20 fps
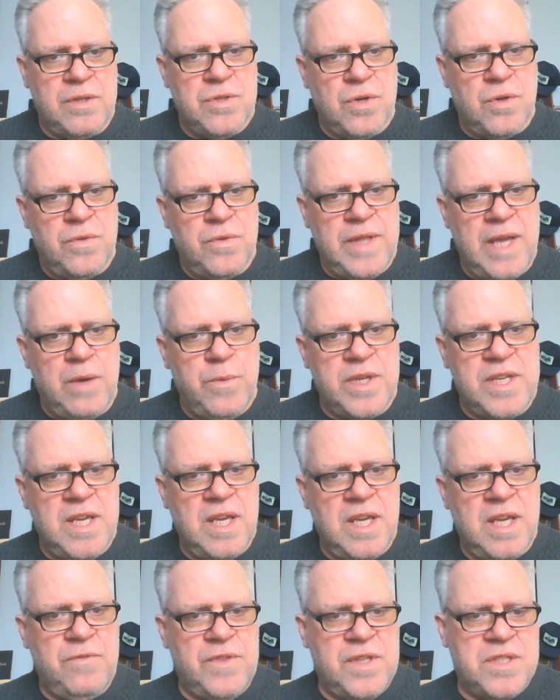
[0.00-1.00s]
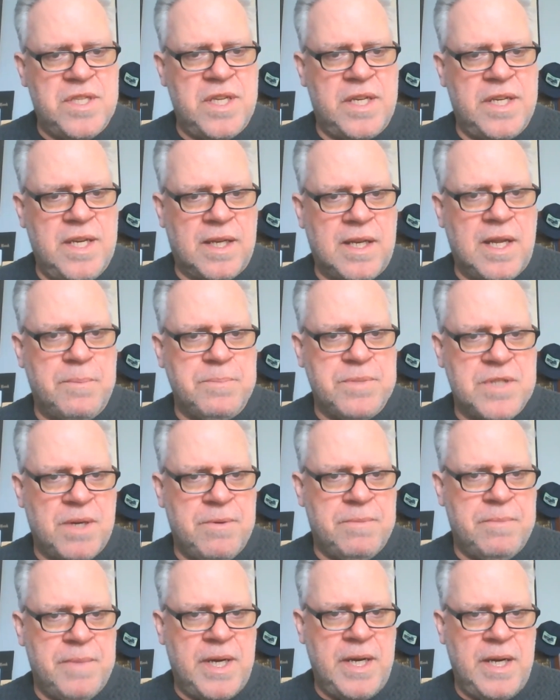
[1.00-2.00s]
So they would give the city a lump
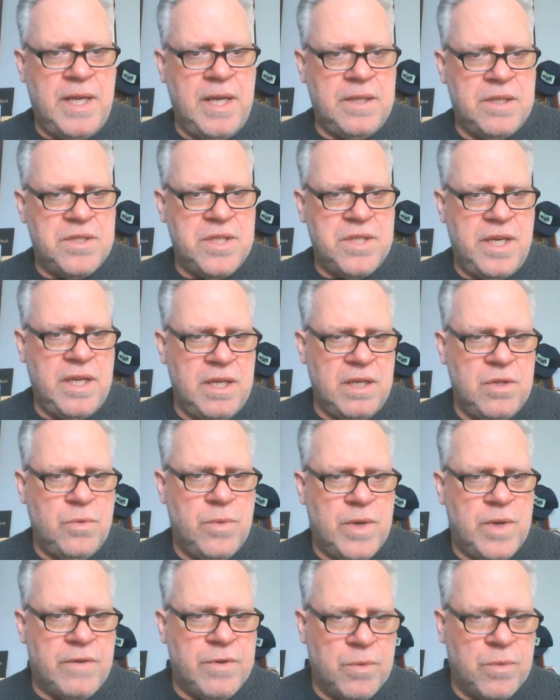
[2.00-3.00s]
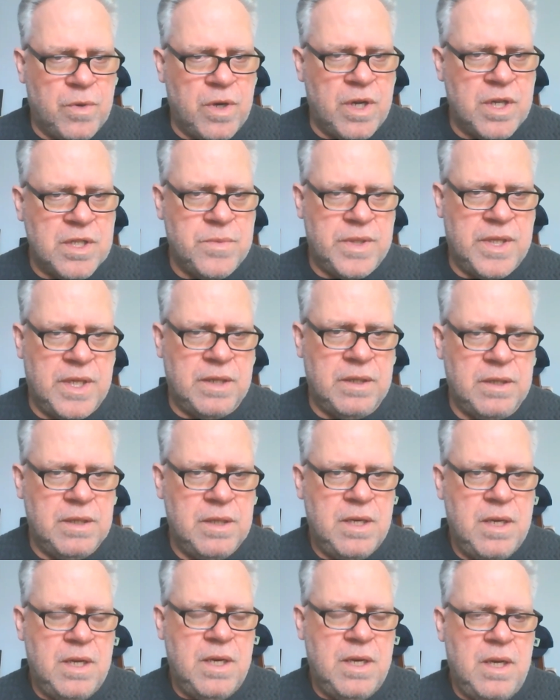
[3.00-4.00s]
sum of money and the city can do whatever it wants with it.
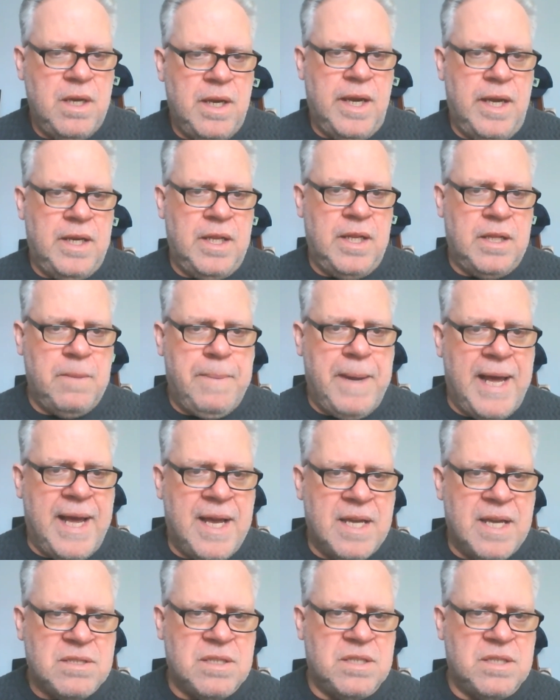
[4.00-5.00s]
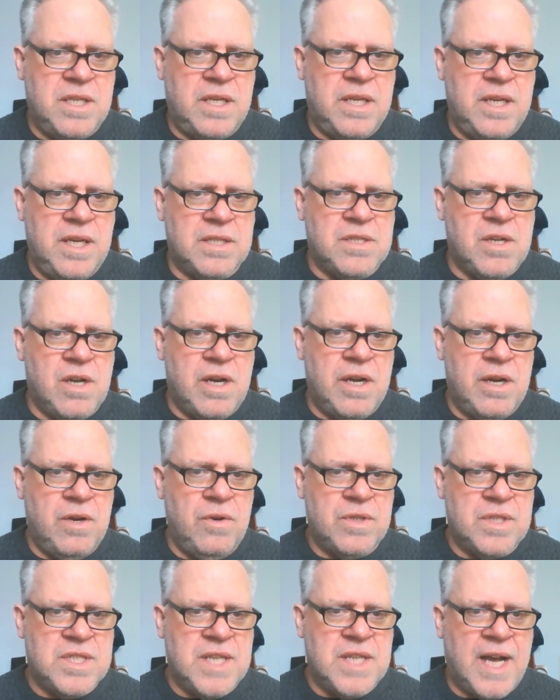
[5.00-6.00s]
And in the past, the city has gone
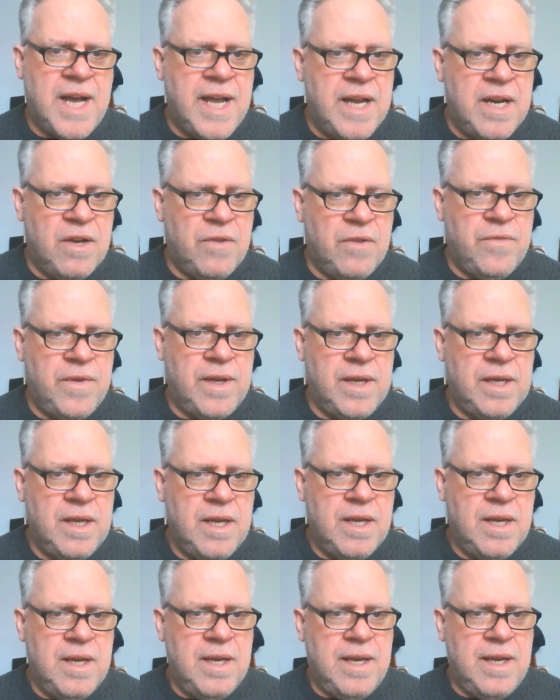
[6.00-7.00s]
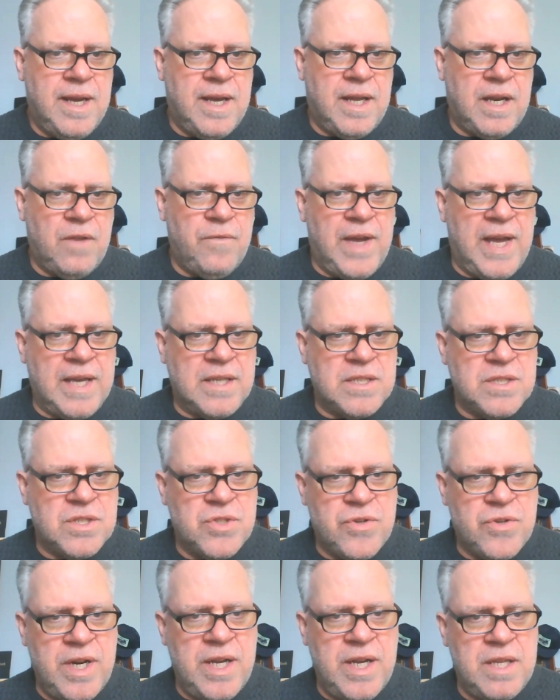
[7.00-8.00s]
outside of Halifax
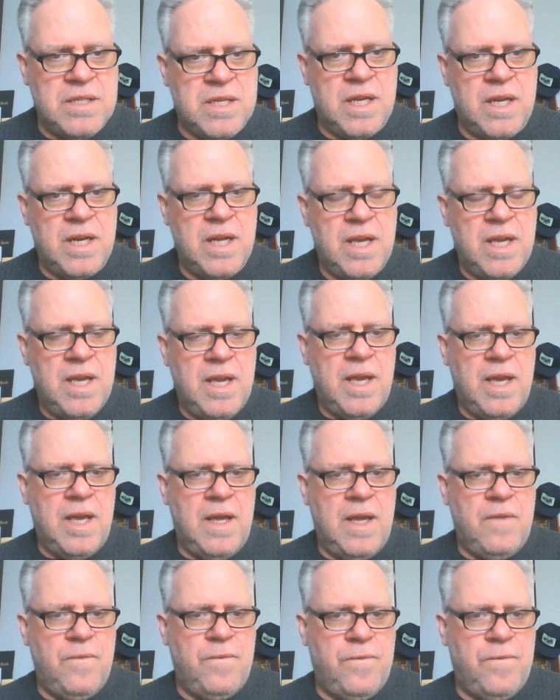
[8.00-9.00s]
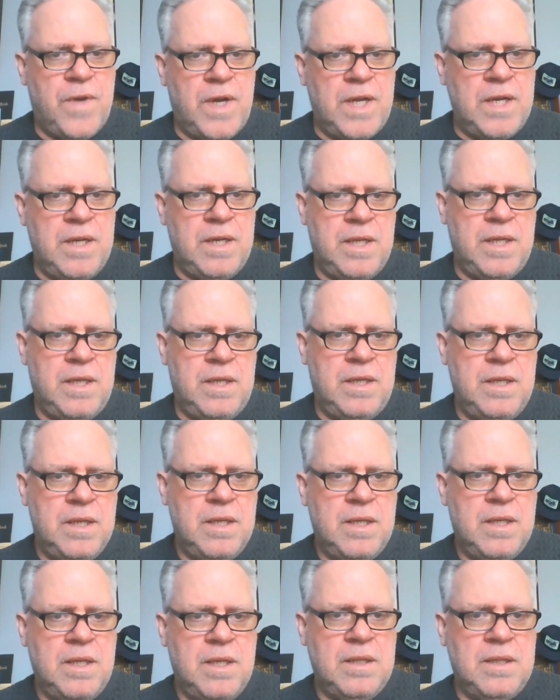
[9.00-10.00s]
Transit and funded
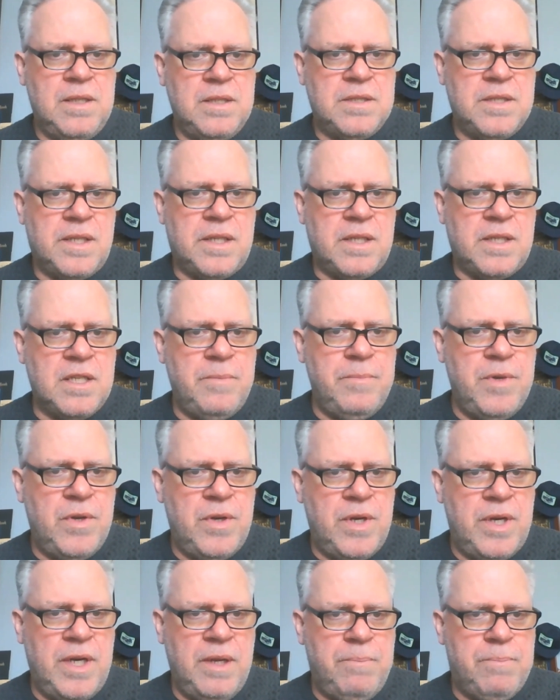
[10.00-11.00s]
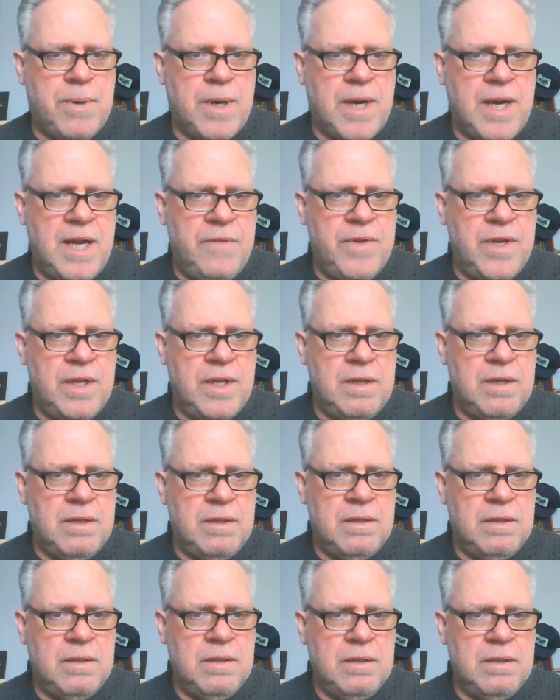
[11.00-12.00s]
these little community private
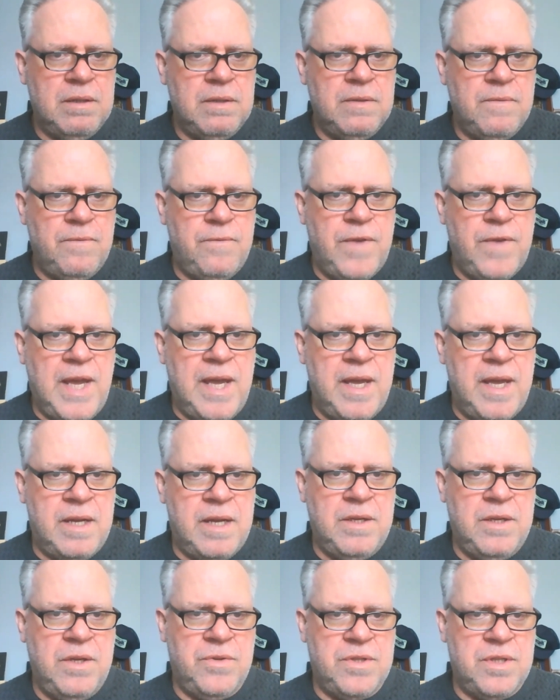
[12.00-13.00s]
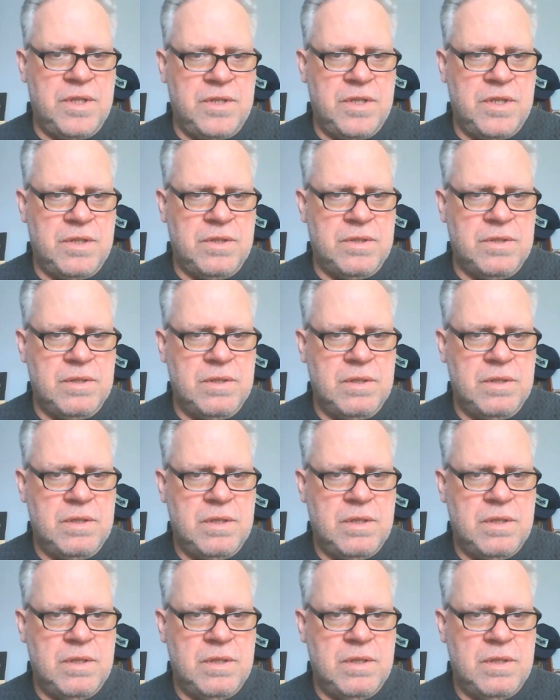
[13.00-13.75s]
van usages.